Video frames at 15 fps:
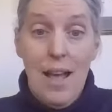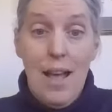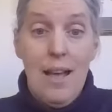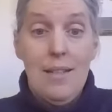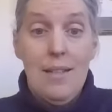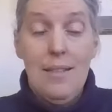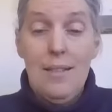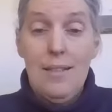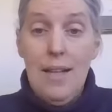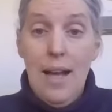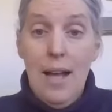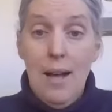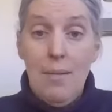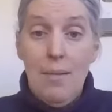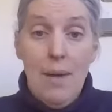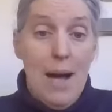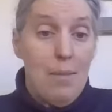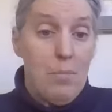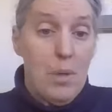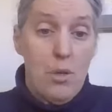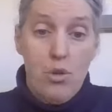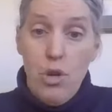And I've
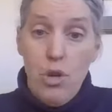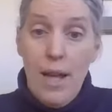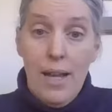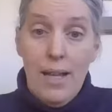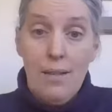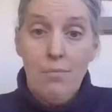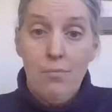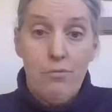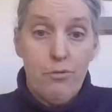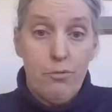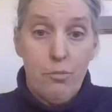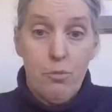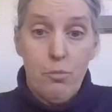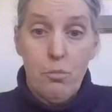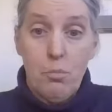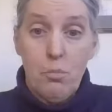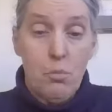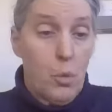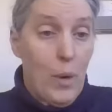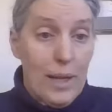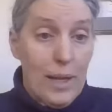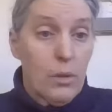been trying
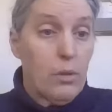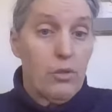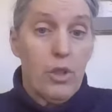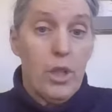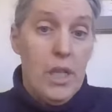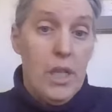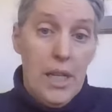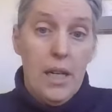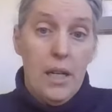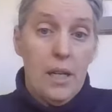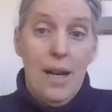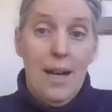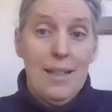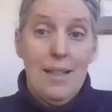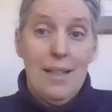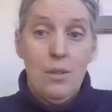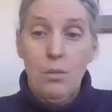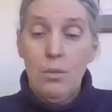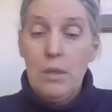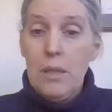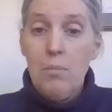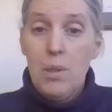well over a year and I
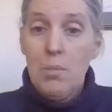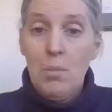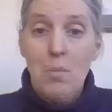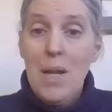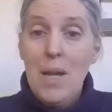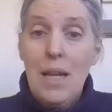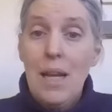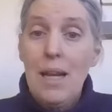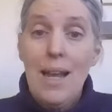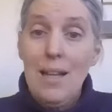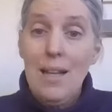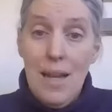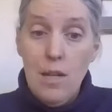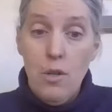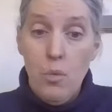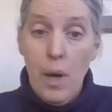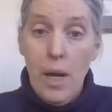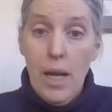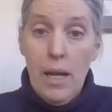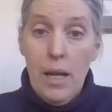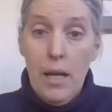don't seem to be making any headway.